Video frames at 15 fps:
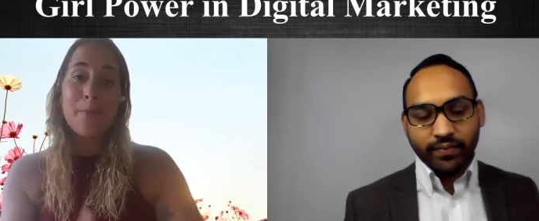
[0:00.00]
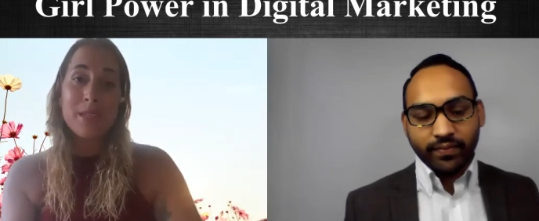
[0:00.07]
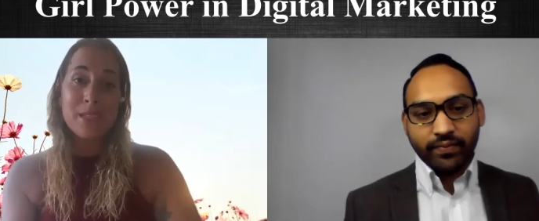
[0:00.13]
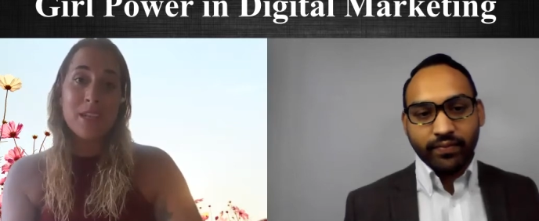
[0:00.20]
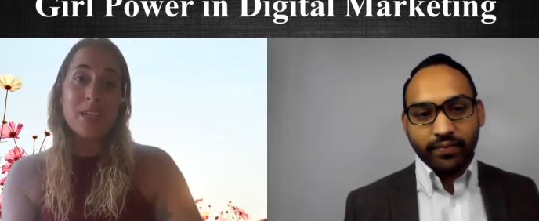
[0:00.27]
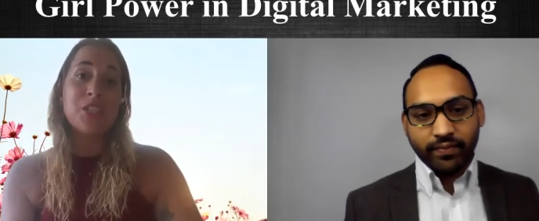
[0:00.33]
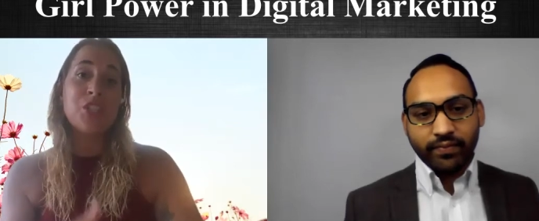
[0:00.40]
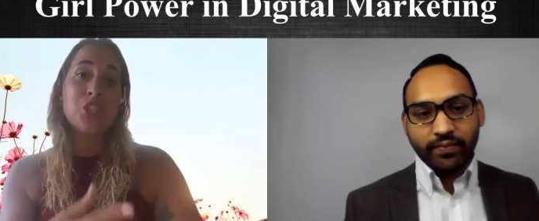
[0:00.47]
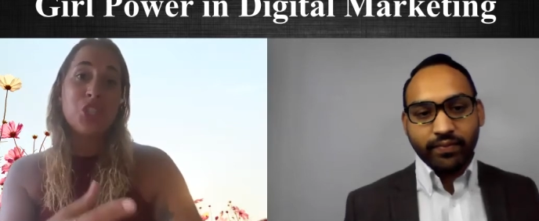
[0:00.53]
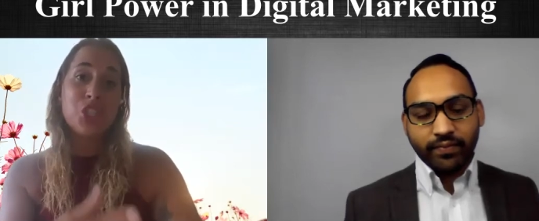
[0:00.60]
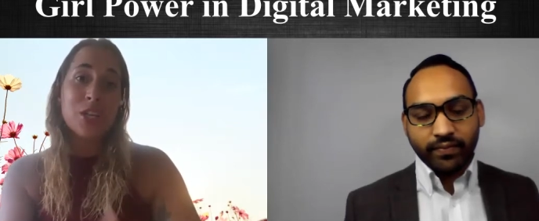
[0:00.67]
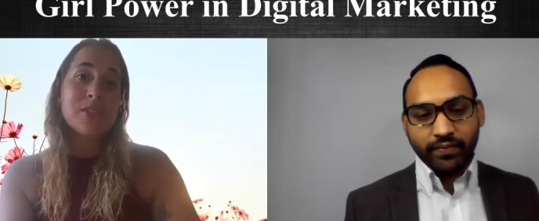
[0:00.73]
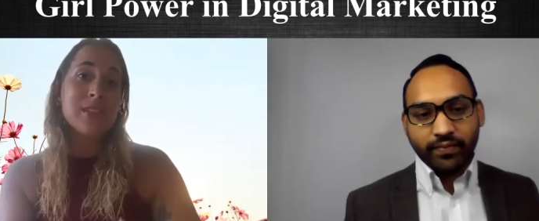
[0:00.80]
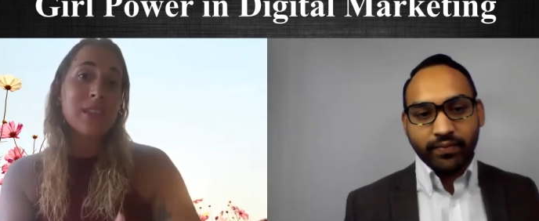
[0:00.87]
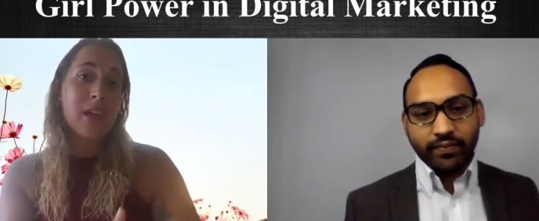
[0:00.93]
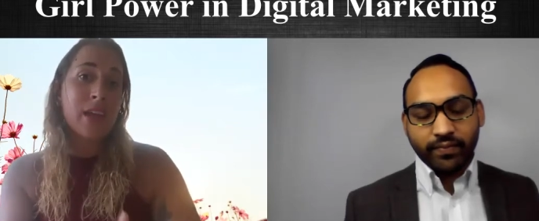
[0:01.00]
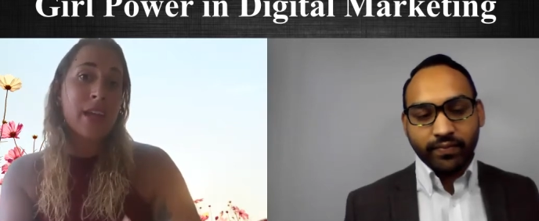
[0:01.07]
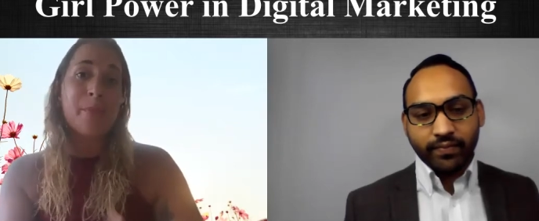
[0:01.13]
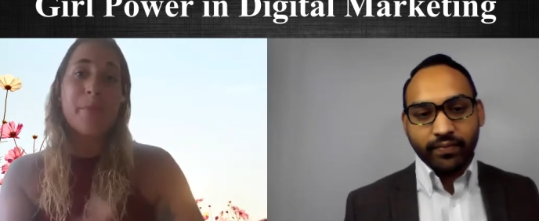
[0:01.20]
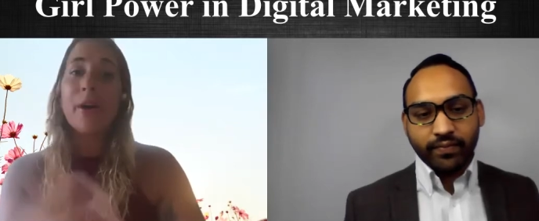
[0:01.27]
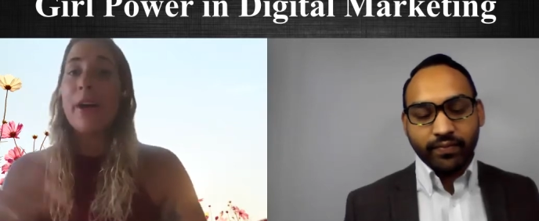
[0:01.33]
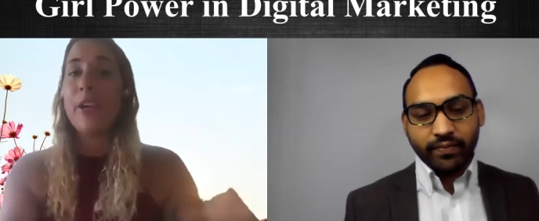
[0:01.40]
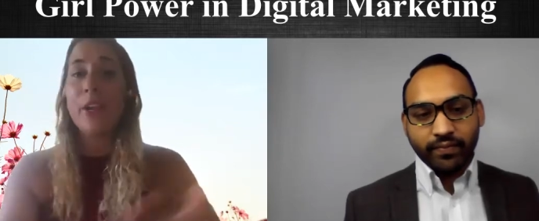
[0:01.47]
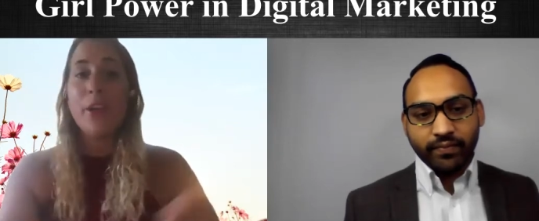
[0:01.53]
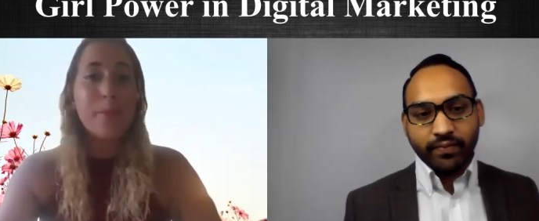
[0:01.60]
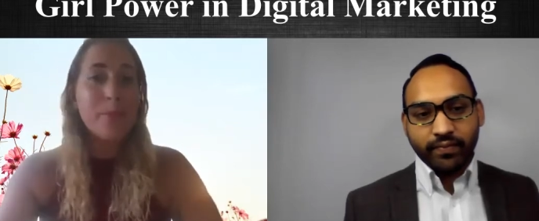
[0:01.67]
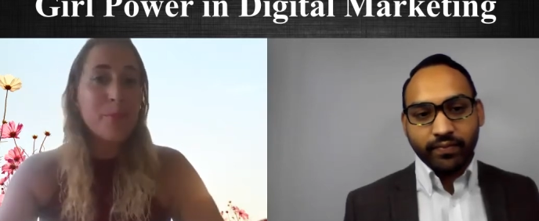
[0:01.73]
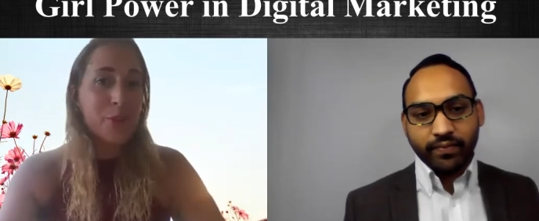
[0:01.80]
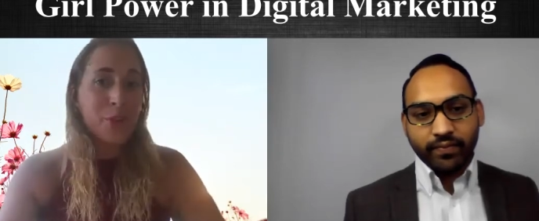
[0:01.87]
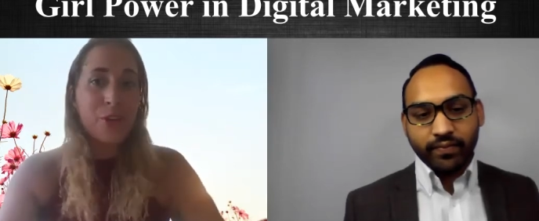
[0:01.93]
Speaker 1: business just like buying a
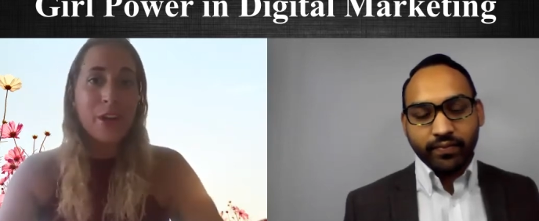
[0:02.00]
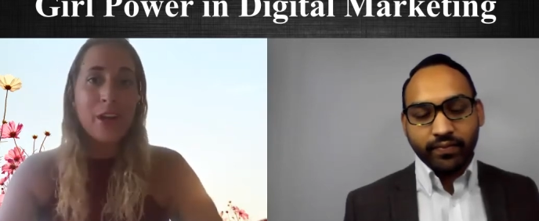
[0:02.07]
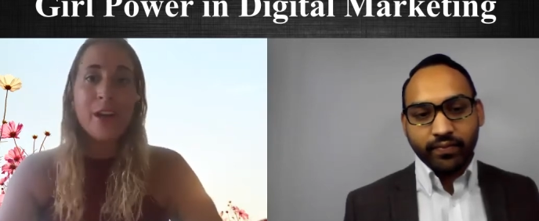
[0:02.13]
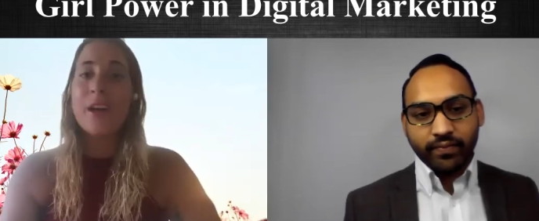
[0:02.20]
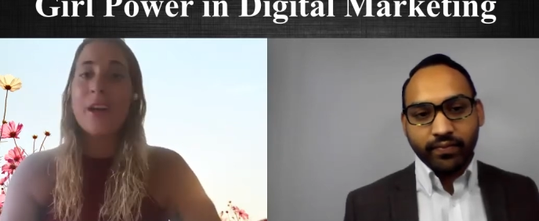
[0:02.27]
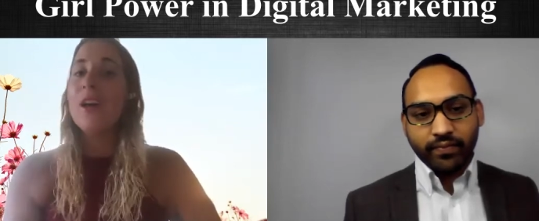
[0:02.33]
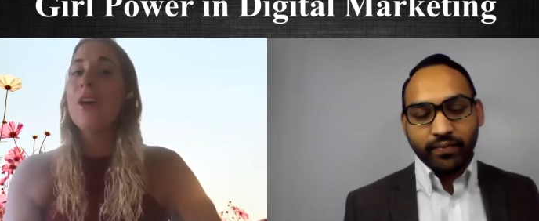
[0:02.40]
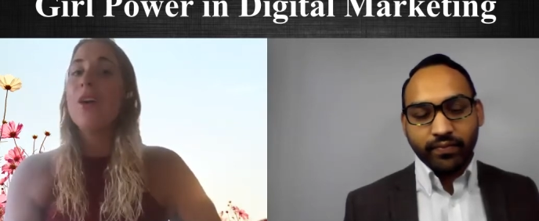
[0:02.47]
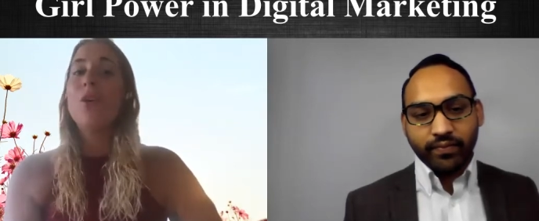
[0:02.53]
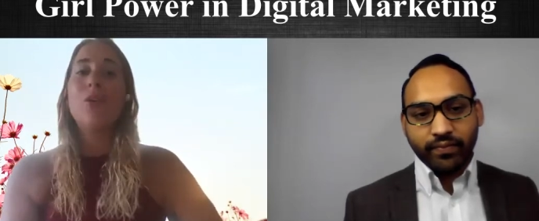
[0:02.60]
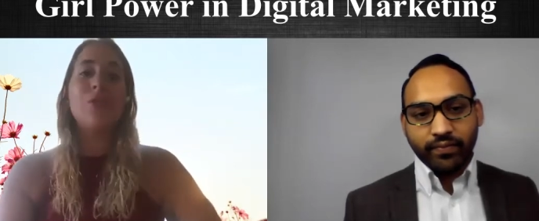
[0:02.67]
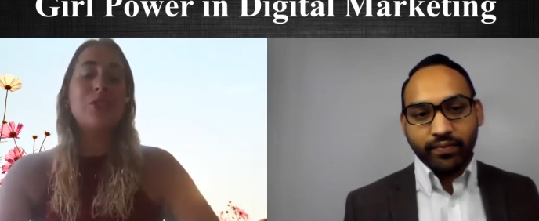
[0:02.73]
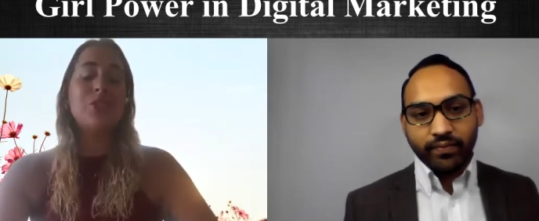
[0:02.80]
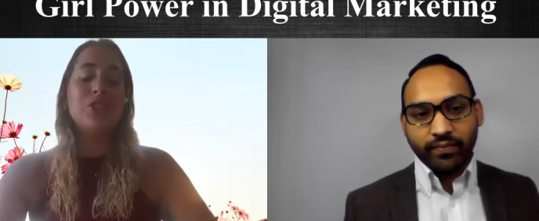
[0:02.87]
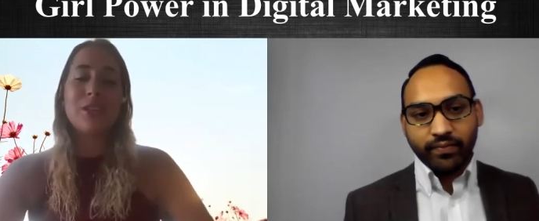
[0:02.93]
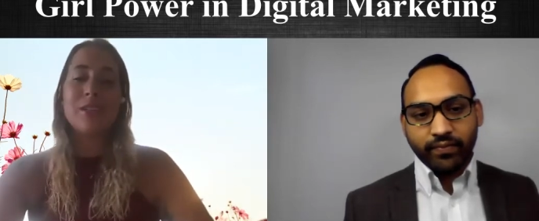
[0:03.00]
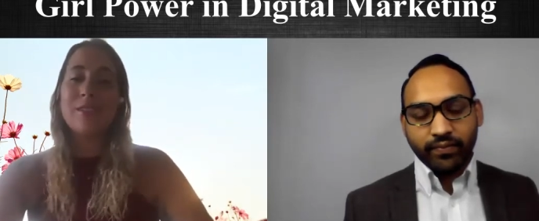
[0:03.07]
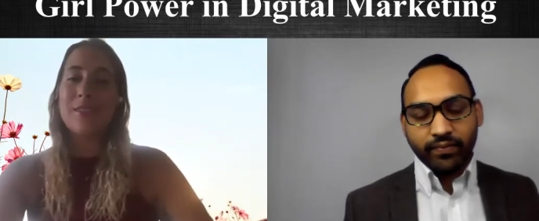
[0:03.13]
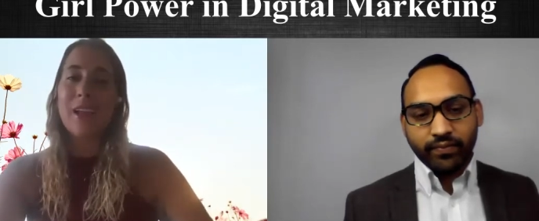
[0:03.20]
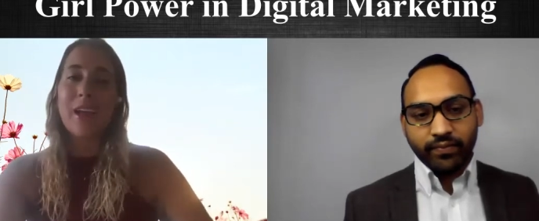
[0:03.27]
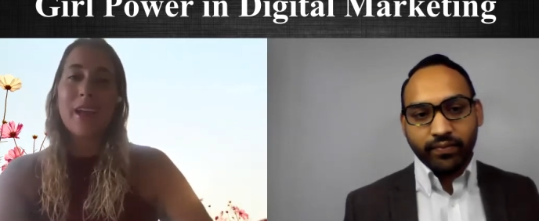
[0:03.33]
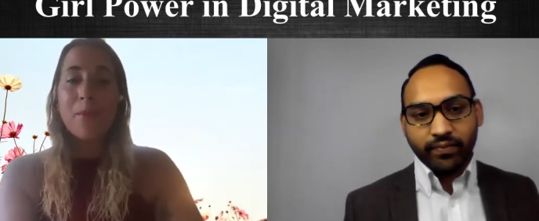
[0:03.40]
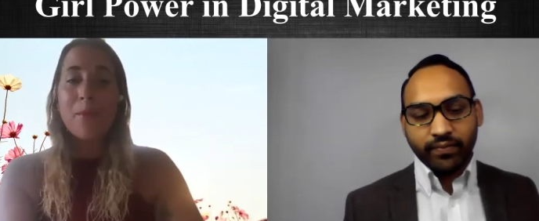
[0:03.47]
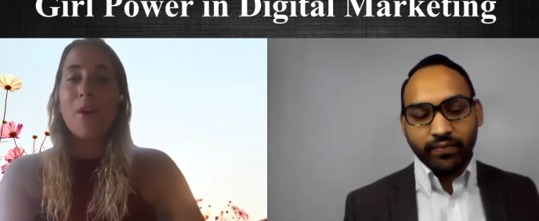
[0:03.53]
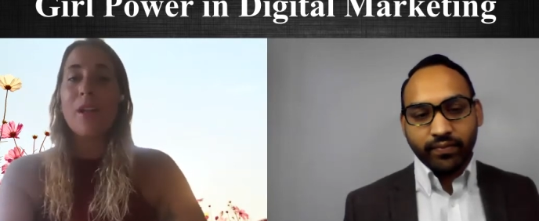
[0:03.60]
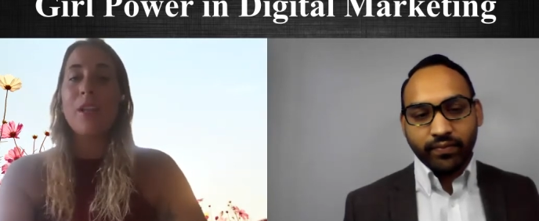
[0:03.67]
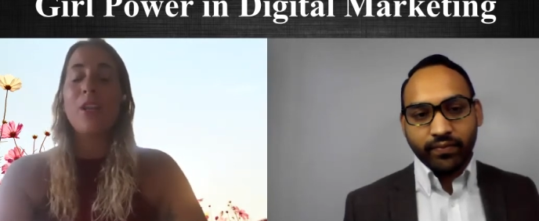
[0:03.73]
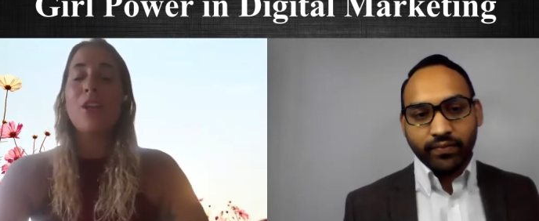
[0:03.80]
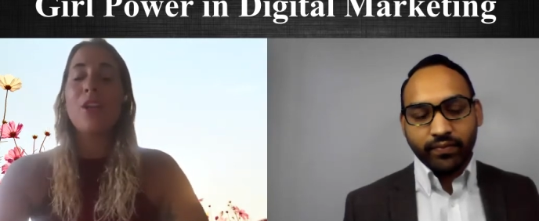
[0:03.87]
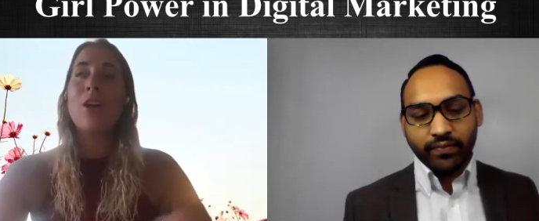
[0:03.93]
computer or just like
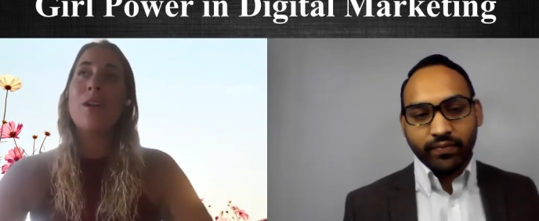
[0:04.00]
hiring